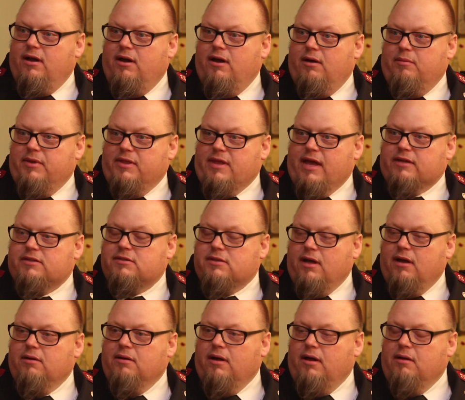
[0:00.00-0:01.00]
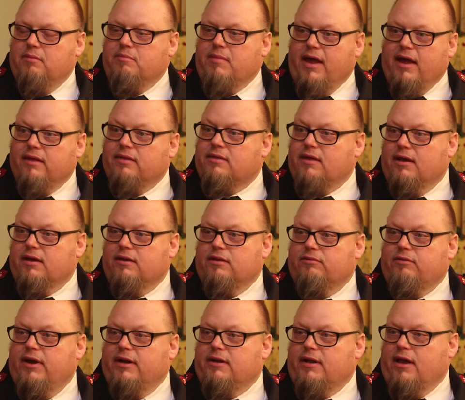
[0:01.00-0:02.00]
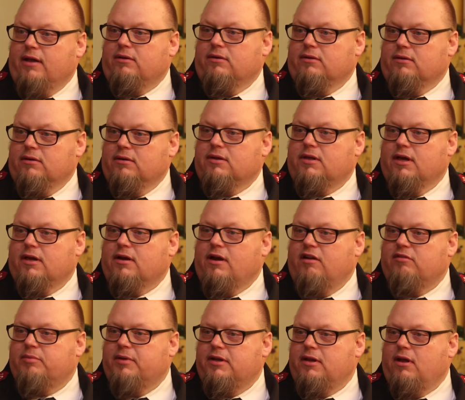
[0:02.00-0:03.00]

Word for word: Um, and that's a, a, main thing of the Red Kettle kickoff.